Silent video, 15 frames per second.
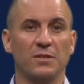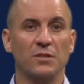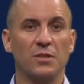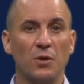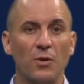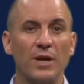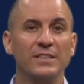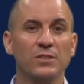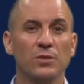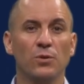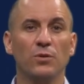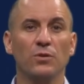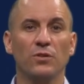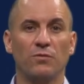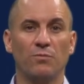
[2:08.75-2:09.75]
The grand
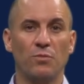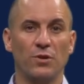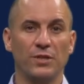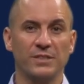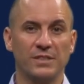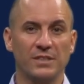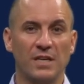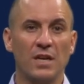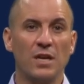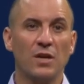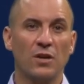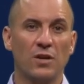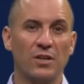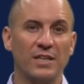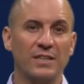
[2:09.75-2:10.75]
total of ports
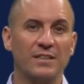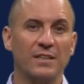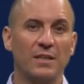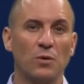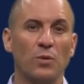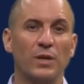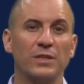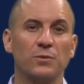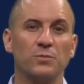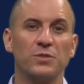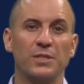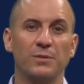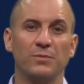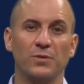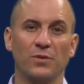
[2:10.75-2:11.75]
connecting the quantum
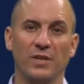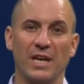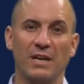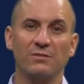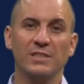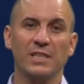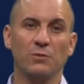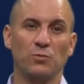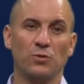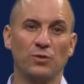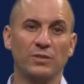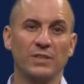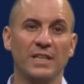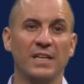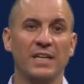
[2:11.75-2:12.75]
chip to the outside
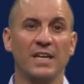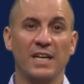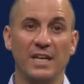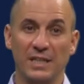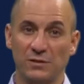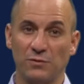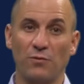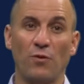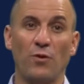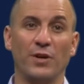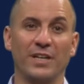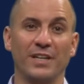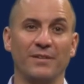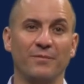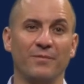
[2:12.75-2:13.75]
world is
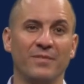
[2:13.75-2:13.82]
40.